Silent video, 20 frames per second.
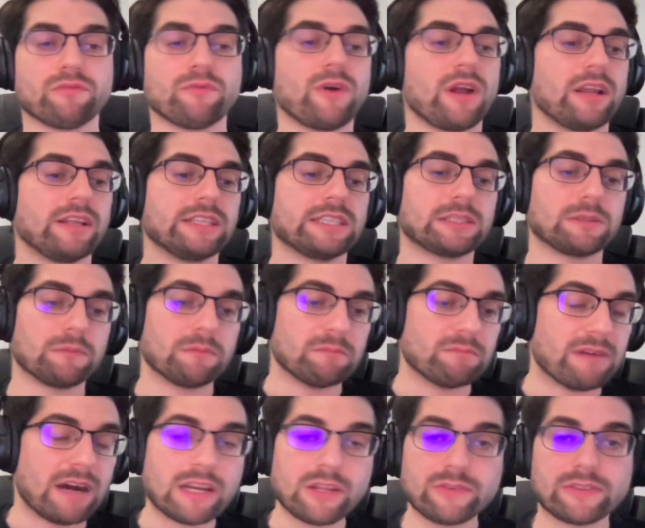Well, it's
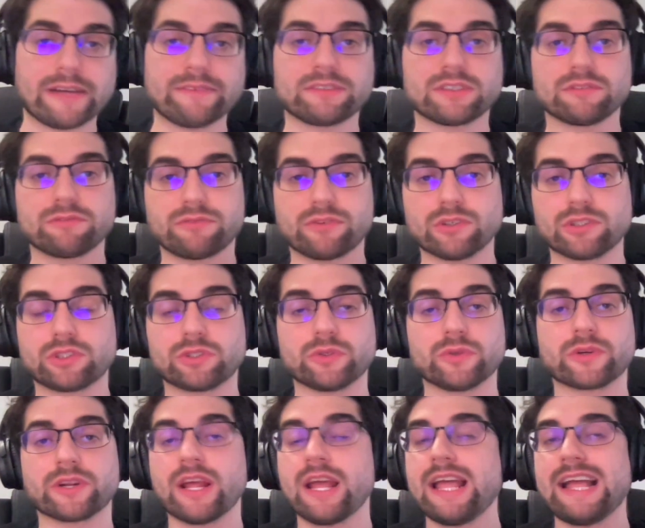value types for
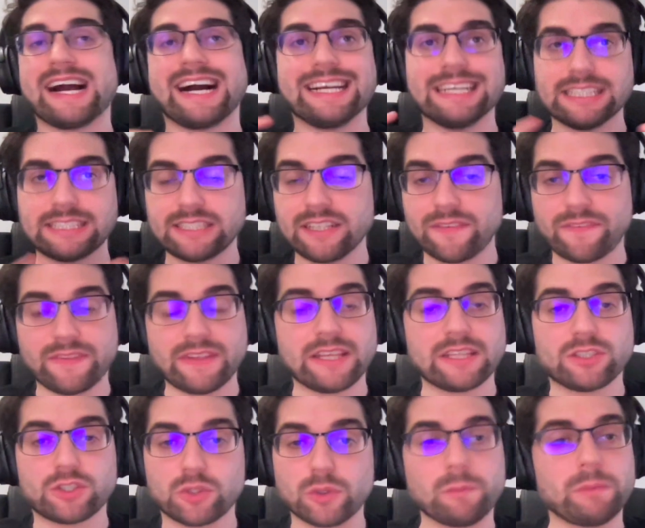sure. I still think
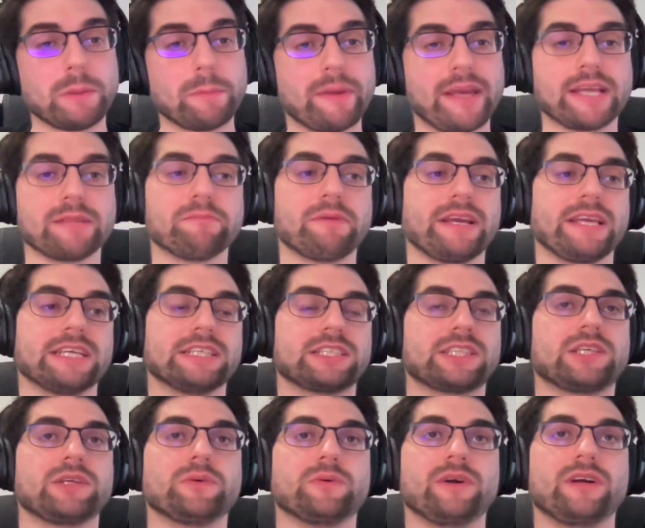it should be baked by
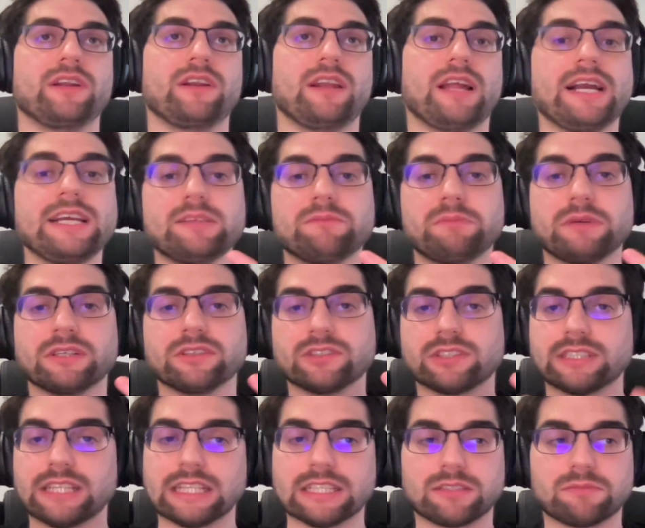SQLite because
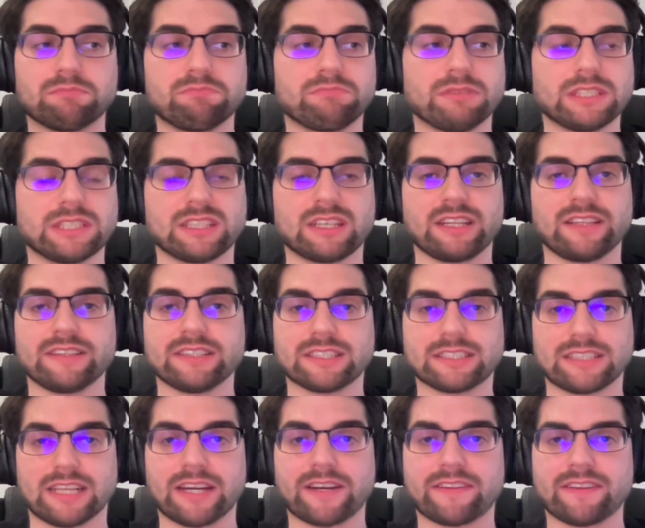that's basically the
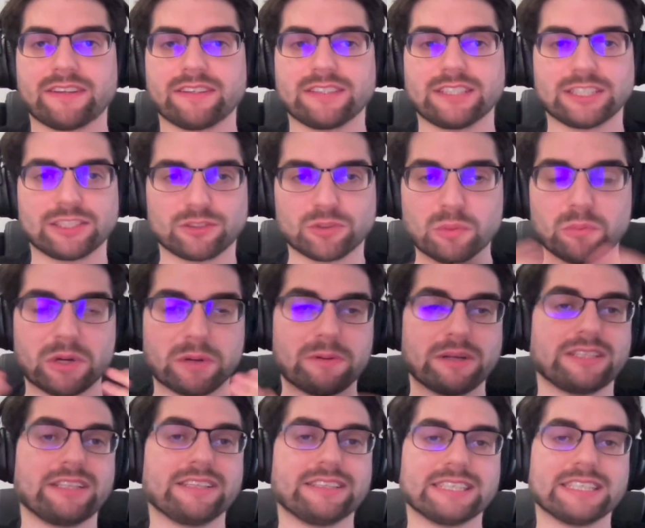standard. It's super
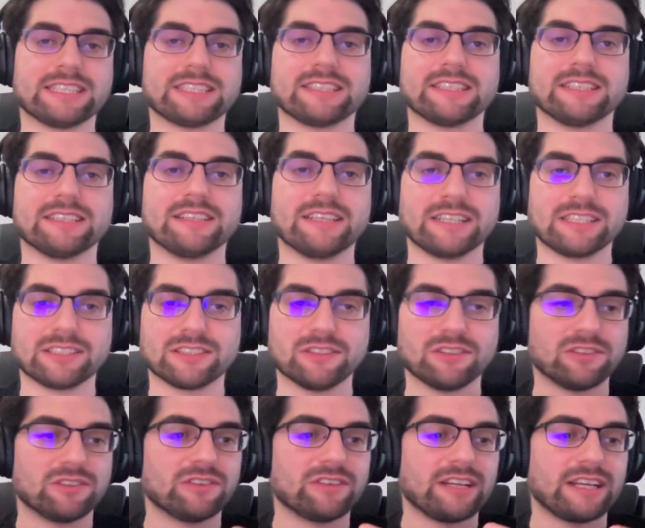battle tested. There is
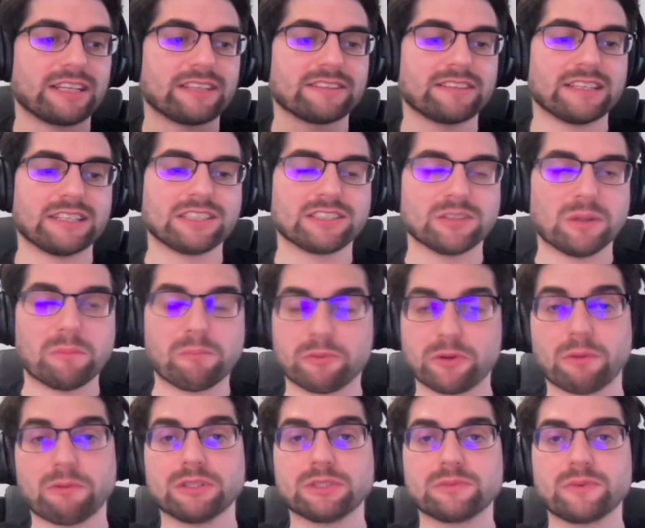no
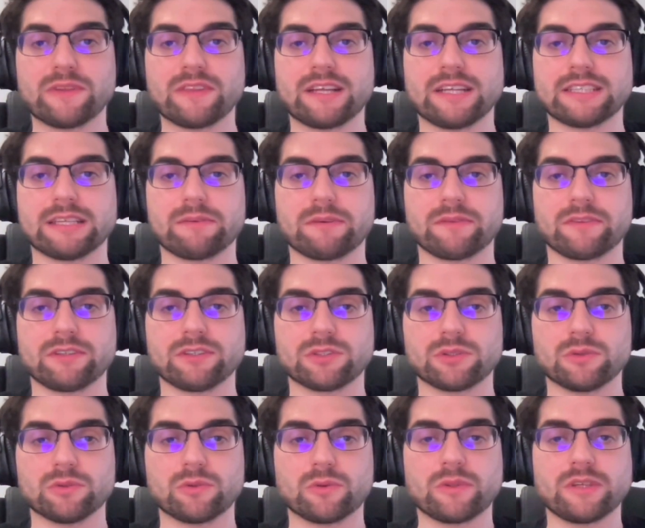problems with that. Everyone knows
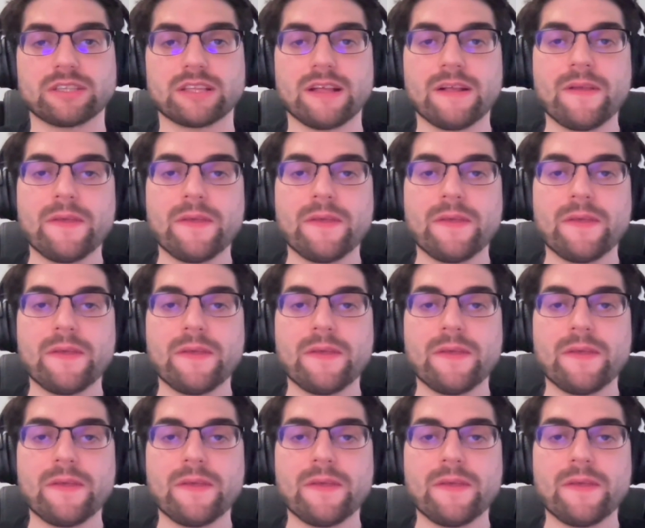how to do it.